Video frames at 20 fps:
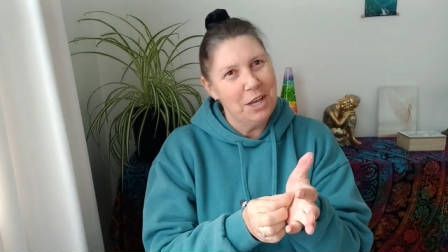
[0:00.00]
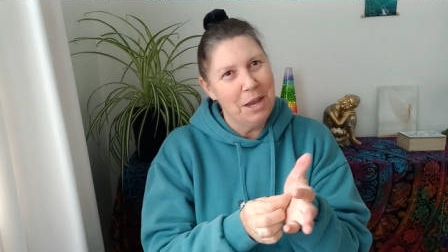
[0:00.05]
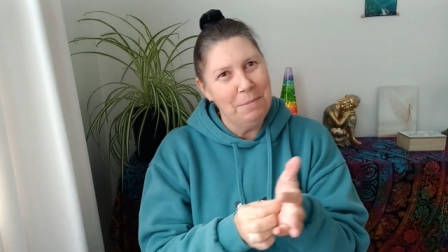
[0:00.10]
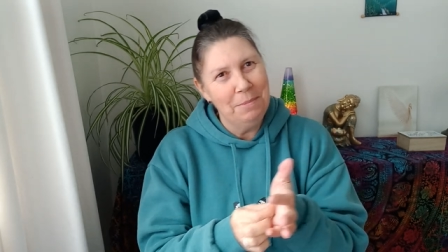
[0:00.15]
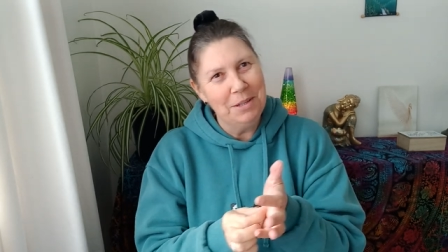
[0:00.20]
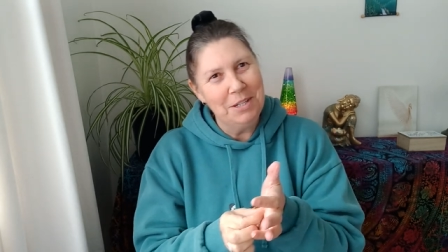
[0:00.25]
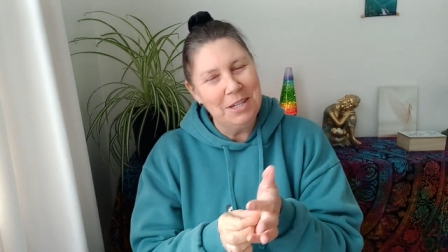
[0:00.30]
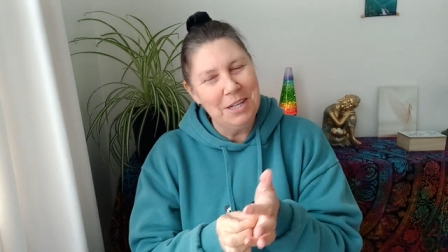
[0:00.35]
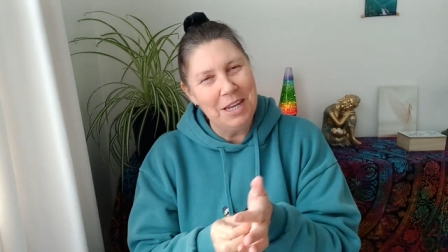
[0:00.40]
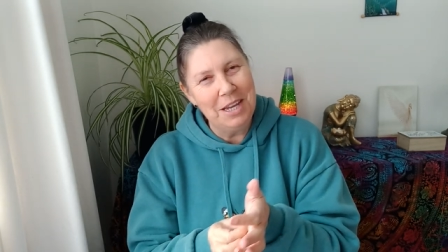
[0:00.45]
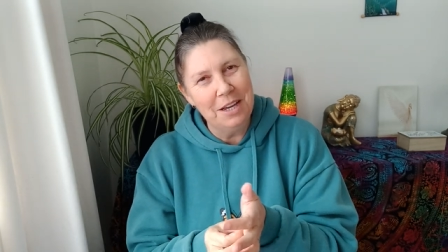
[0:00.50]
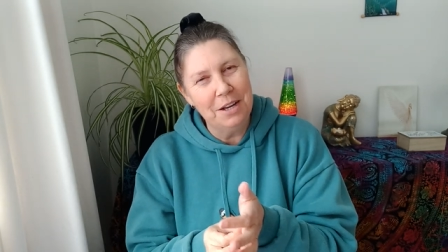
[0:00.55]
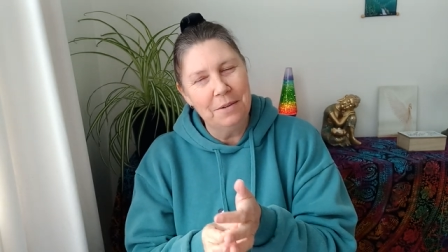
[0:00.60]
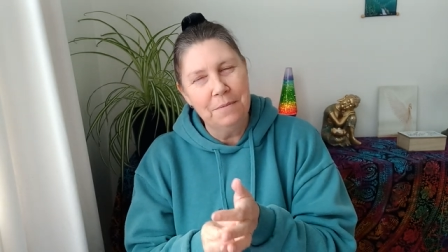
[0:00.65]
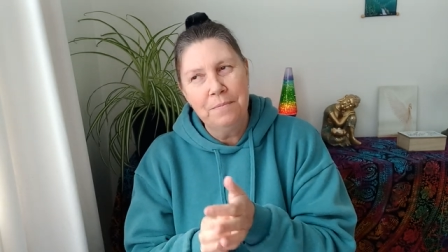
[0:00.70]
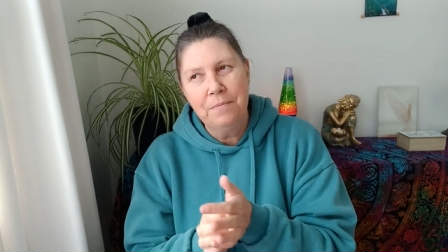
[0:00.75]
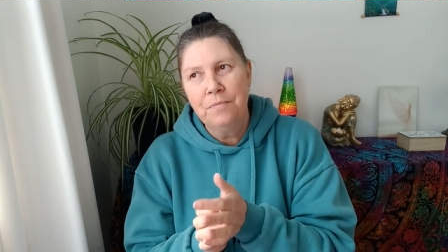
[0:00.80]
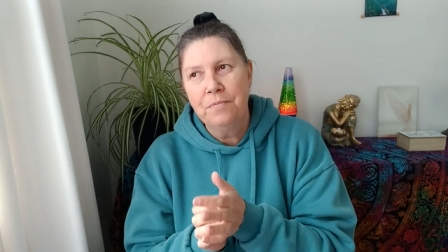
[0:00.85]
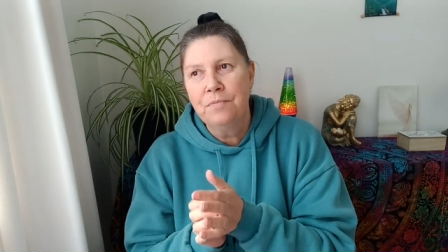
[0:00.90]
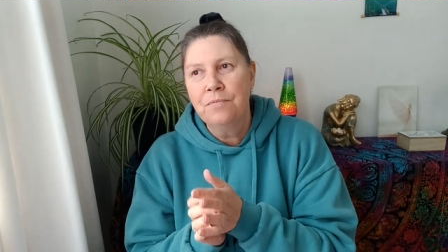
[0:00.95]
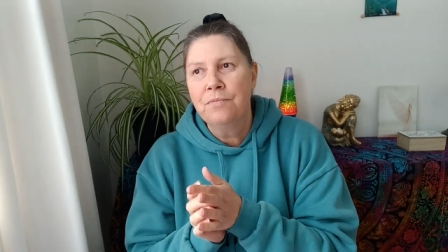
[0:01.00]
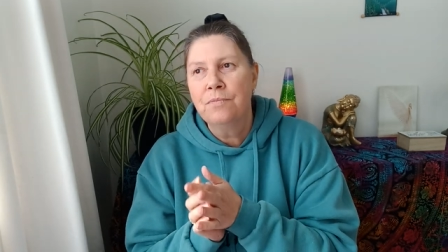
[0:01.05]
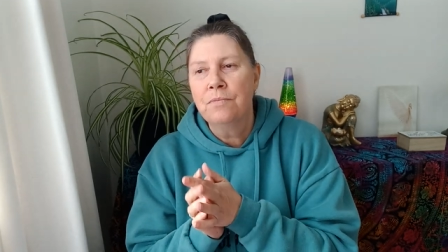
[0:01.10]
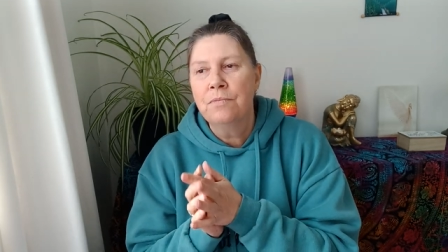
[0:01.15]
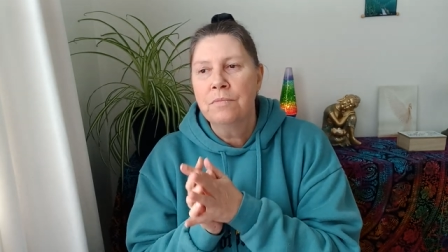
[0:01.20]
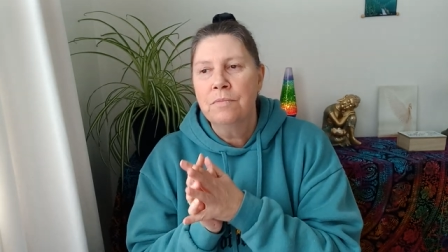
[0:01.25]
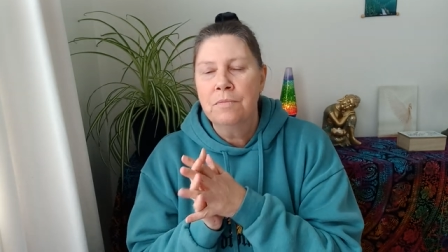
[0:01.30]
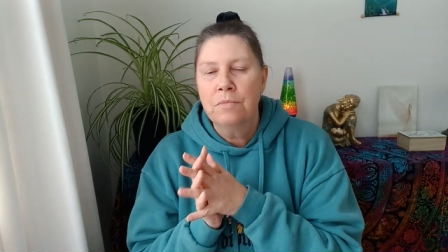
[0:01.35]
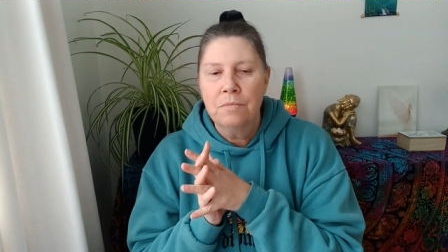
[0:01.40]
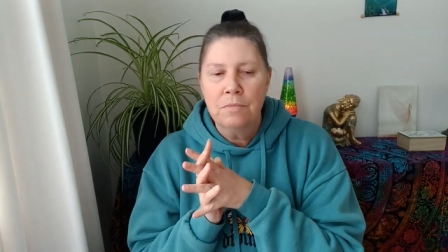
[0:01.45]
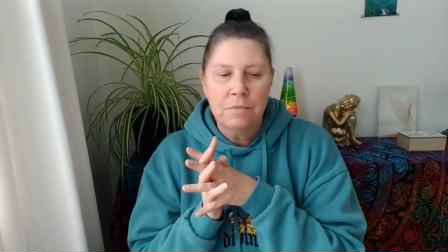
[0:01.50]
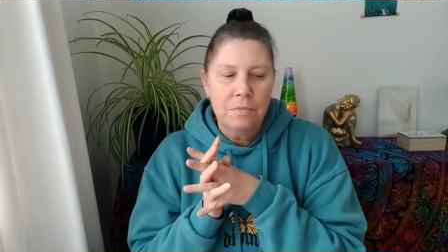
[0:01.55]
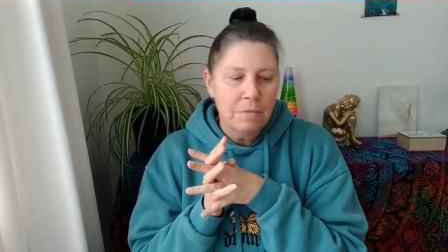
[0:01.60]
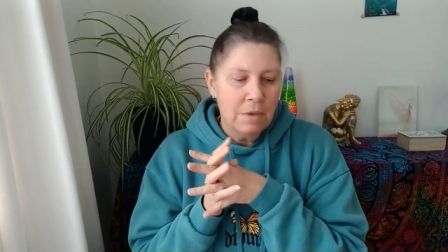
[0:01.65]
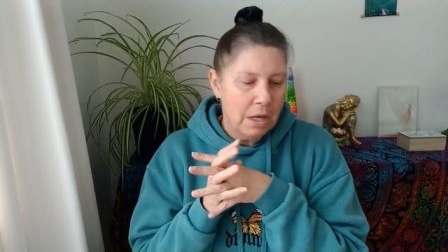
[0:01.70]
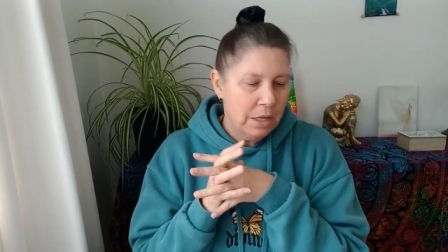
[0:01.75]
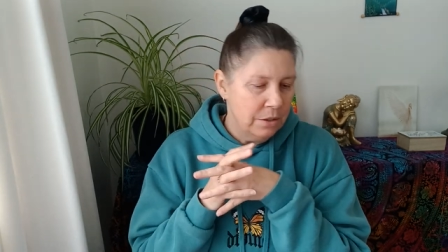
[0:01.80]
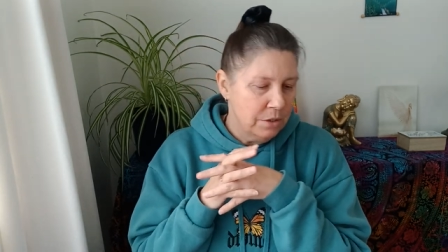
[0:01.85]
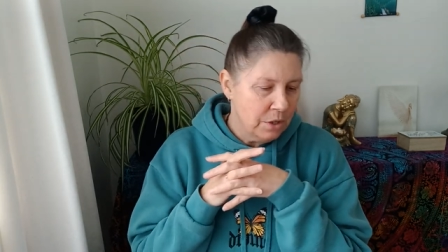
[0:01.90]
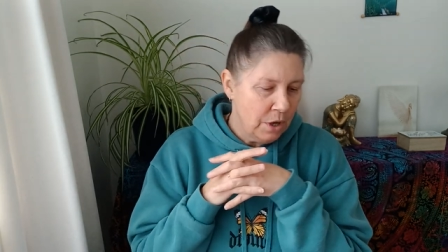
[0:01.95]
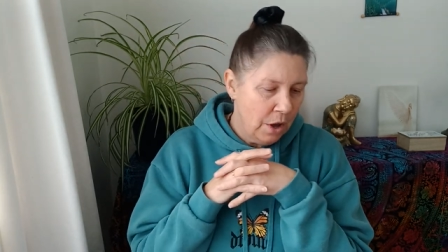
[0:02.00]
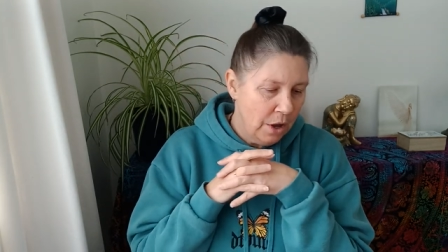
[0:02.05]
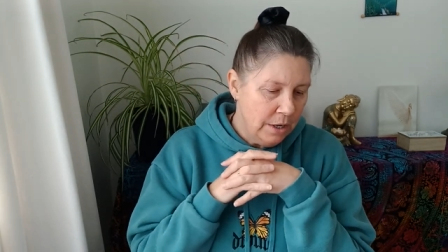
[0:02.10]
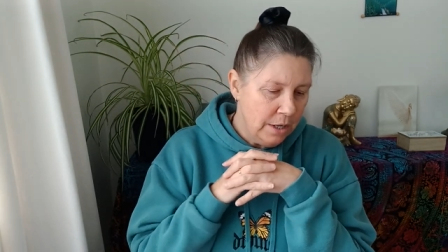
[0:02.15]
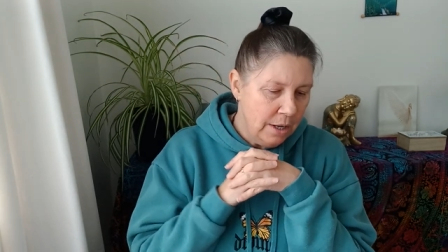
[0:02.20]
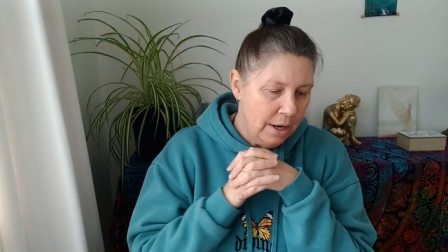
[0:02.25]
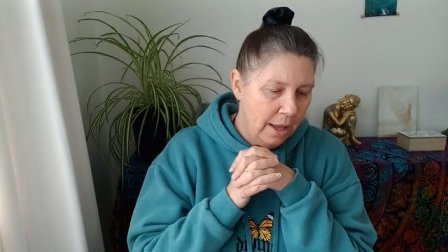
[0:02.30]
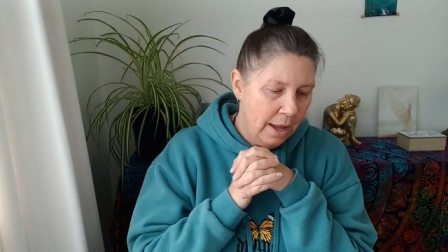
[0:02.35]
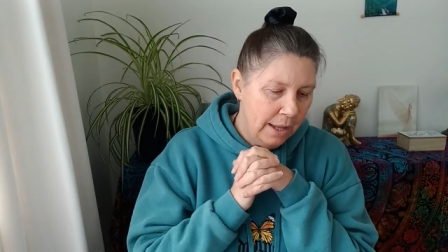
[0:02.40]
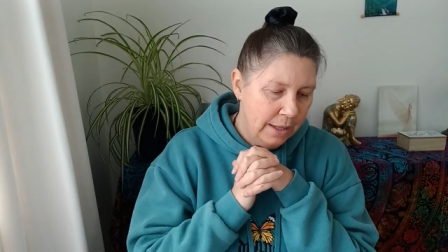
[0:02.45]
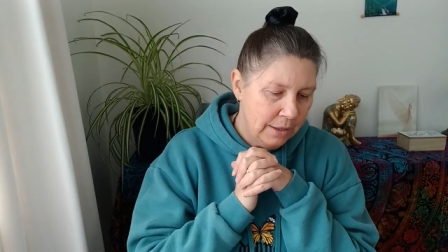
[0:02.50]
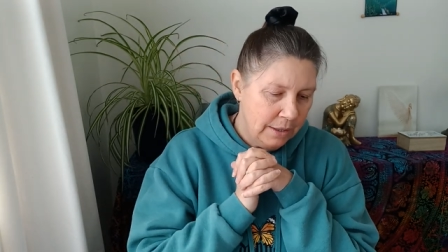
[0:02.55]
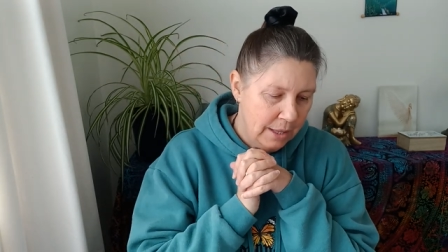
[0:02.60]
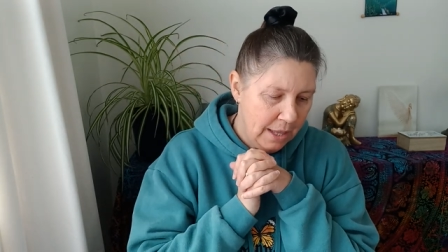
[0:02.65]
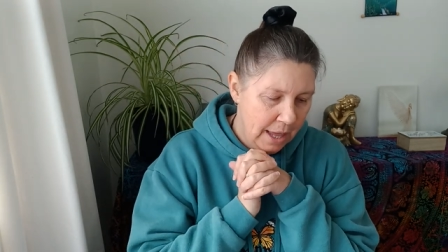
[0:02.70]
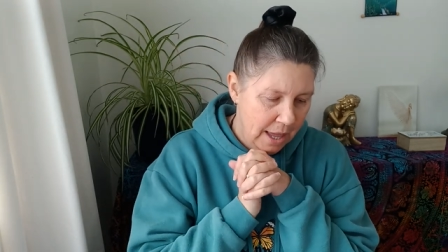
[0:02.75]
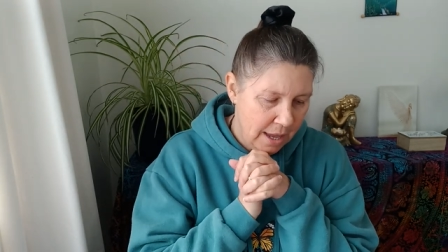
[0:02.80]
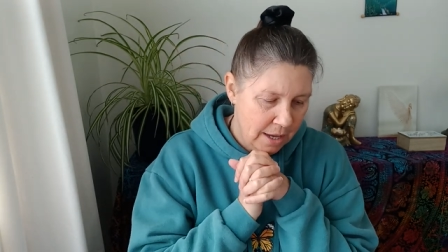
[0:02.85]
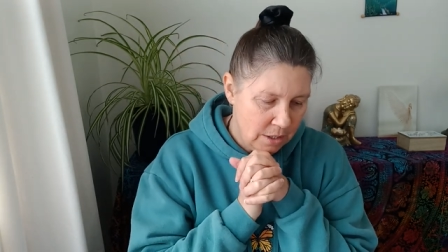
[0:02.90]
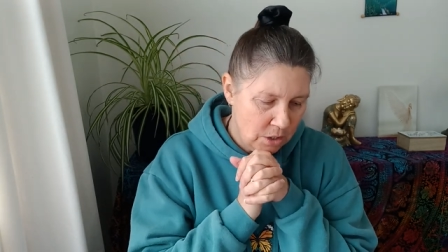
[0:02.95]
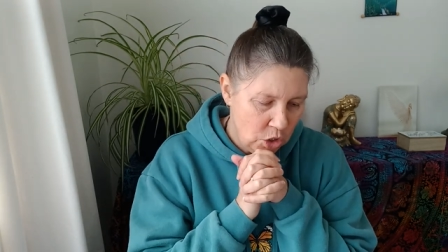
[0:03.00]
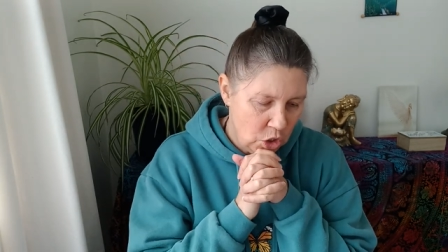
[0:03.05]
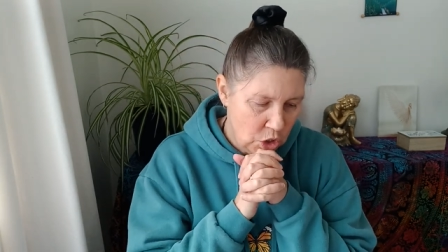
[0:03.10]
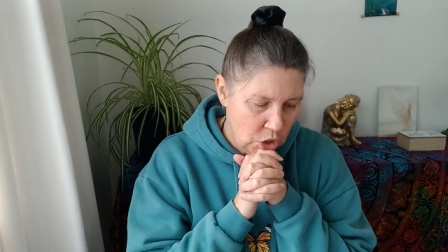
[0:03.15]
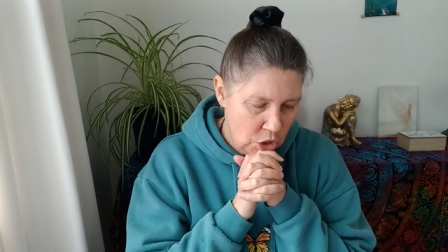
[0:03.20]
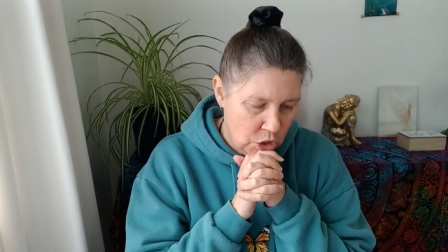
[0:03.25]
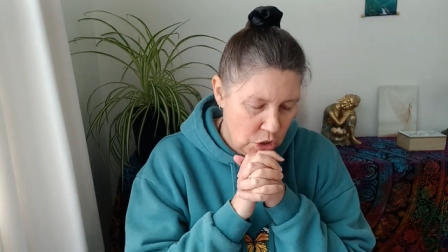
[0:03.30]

happened here. It's kind of like that.